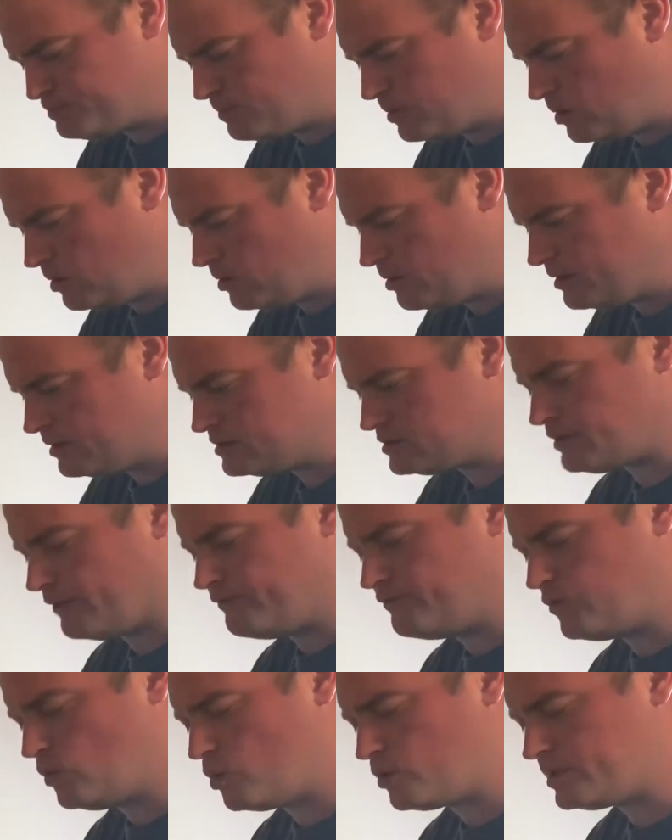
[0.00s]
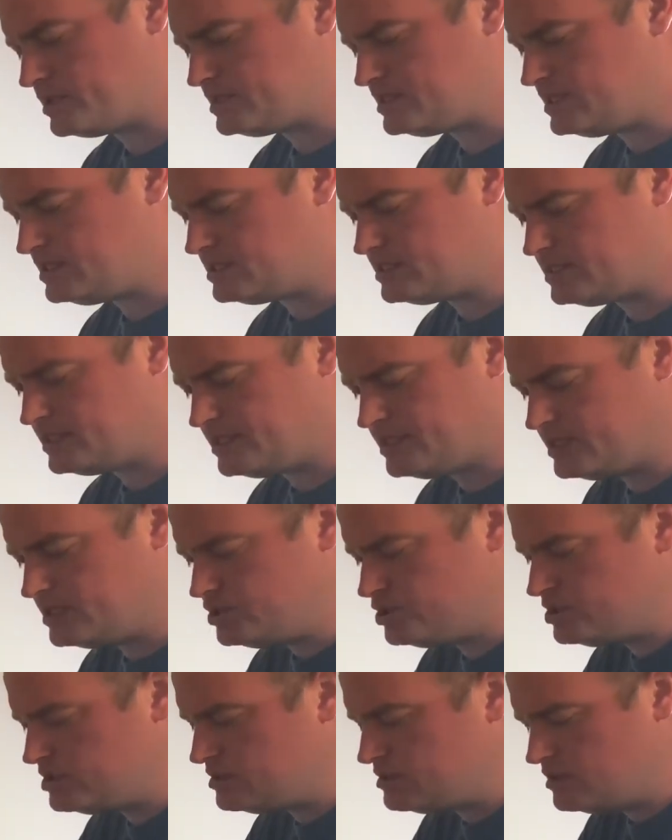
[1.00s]
bar. It's a 40cc
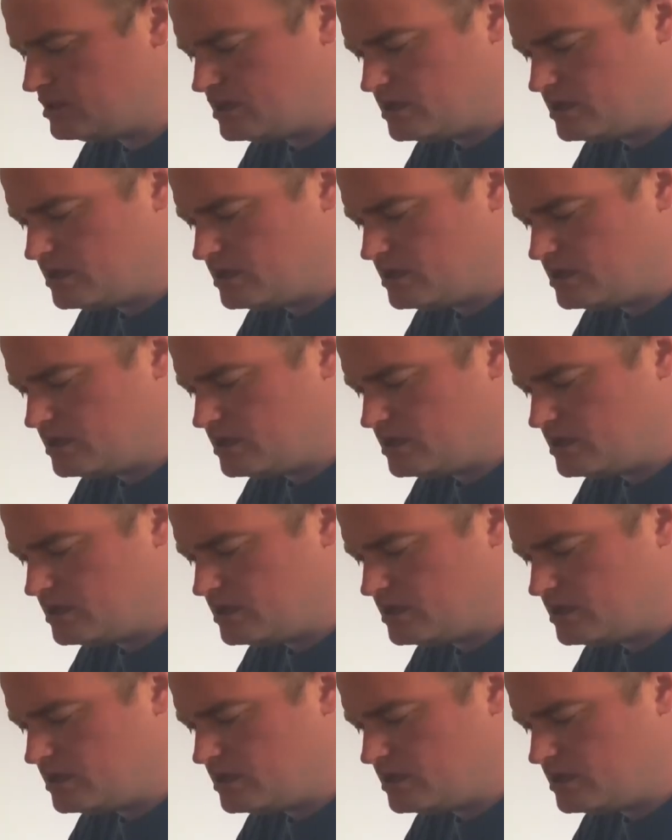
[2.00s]
engine.